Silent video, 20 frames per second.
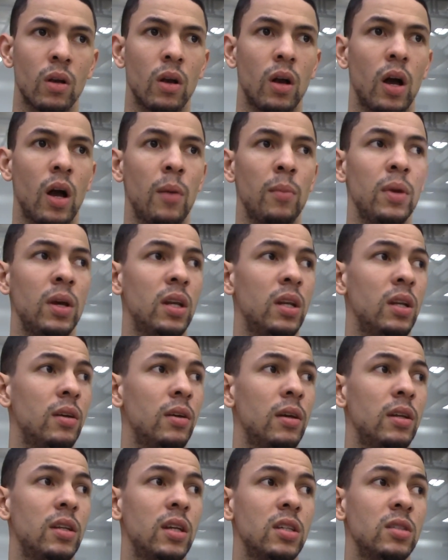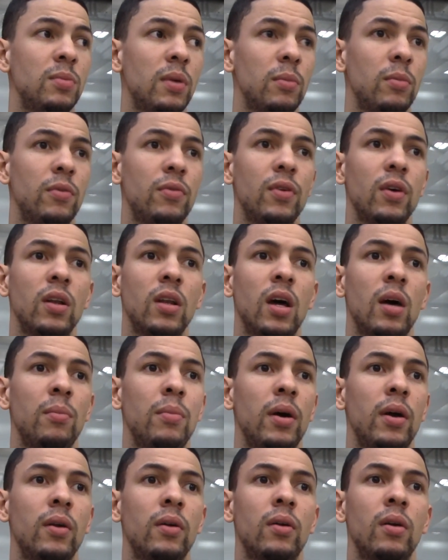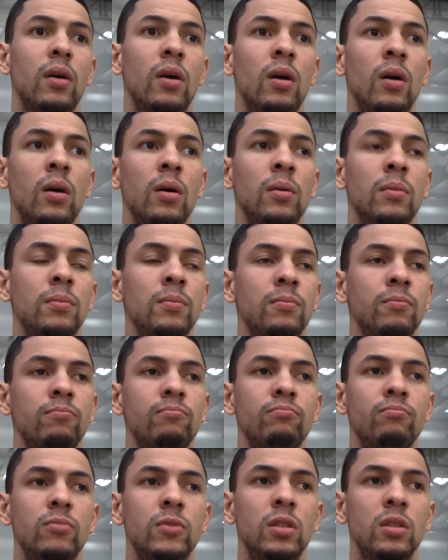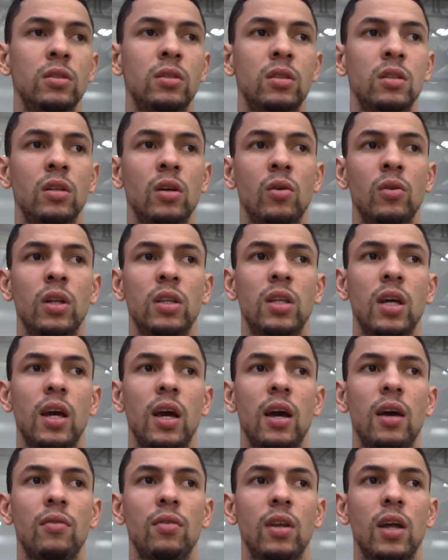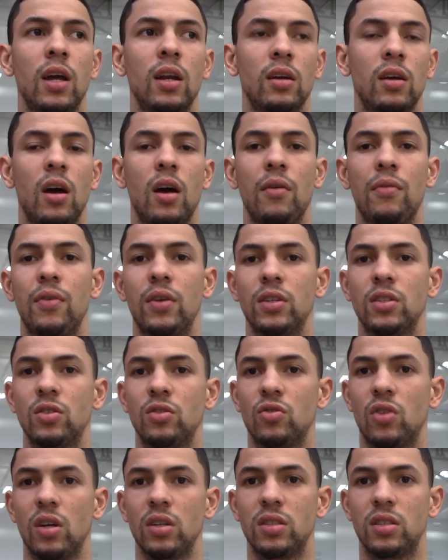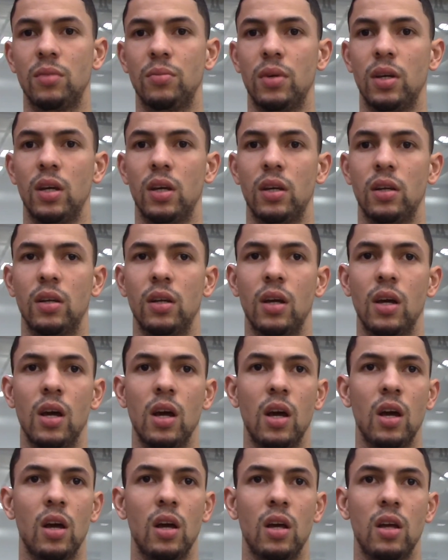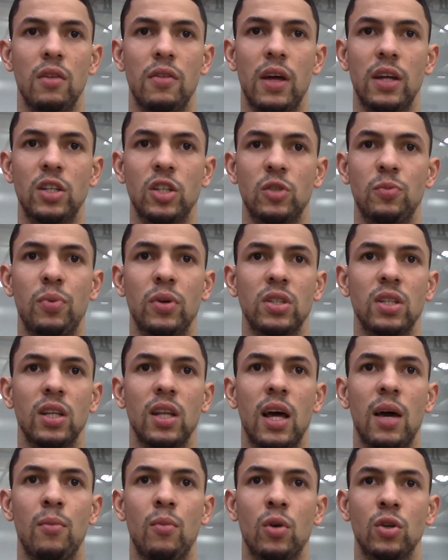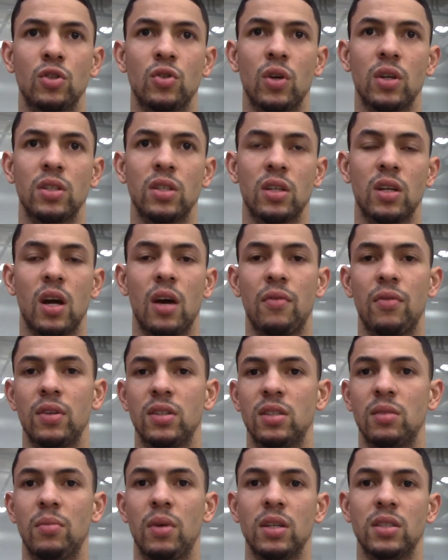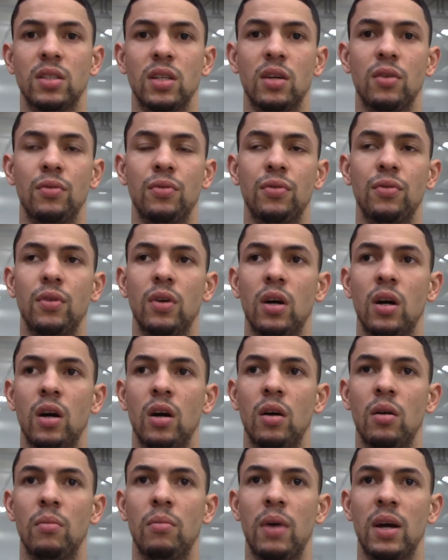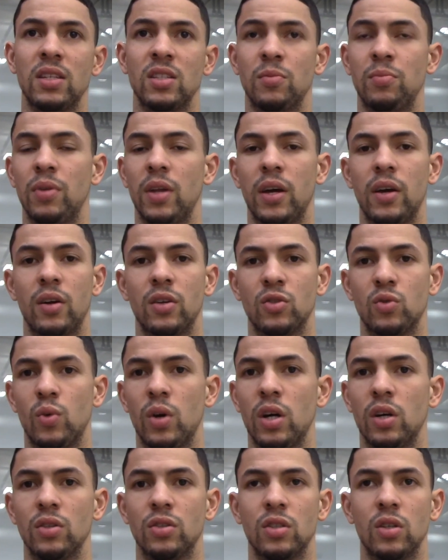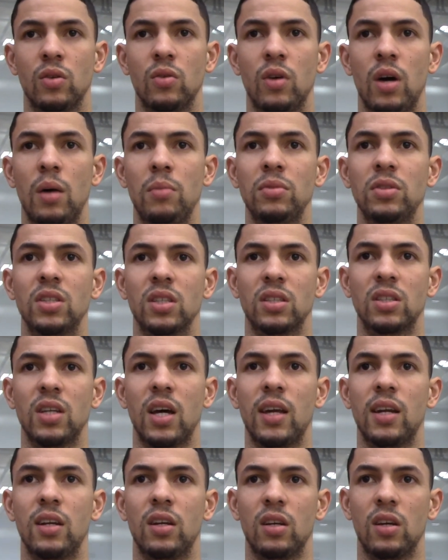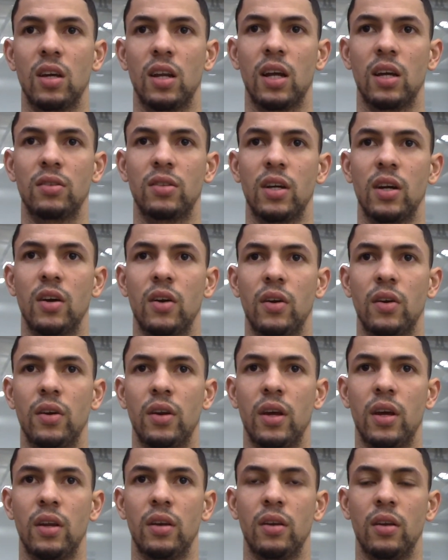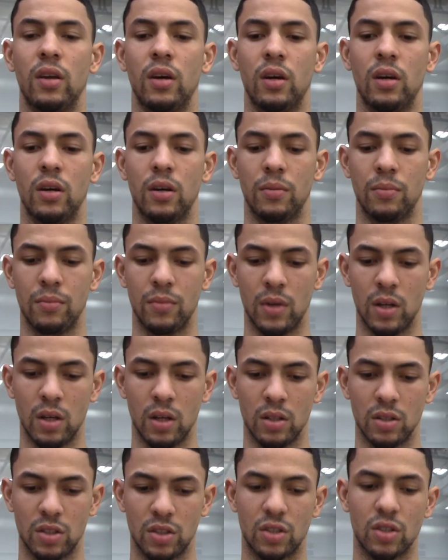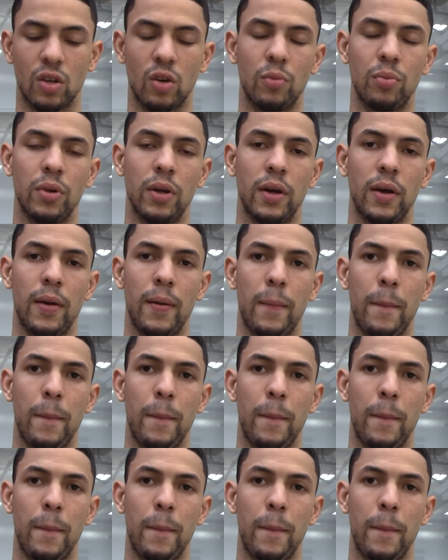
I mean, it does make me feel a lot better to know that they have a lot of confidence and trust in me. And that just puts a lot more trust and confidence in myself as a player as well. So I'm just excited to get out there and just to go play.